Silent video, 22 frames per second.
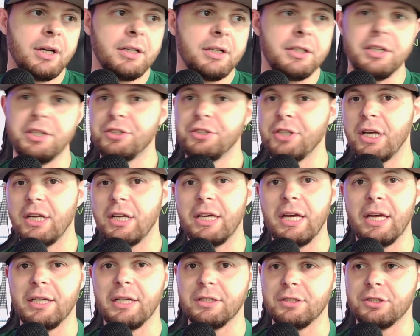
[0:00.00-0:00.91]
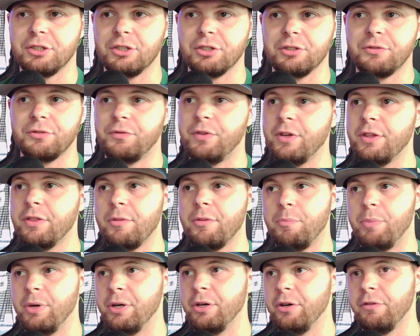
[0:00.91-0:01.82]
DJ Giddens just fit the
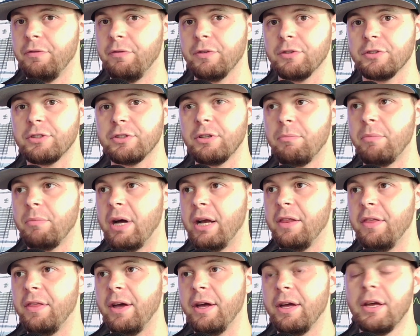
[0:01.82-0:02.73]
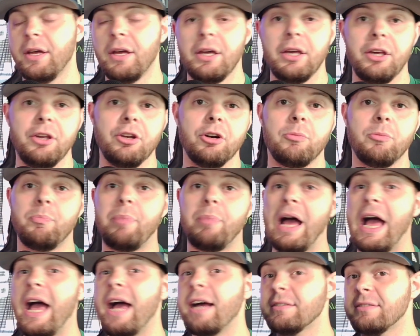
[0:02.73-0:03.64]
bill for somebody that,
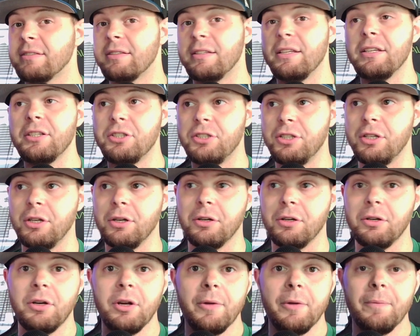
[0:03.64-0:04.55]
past this year.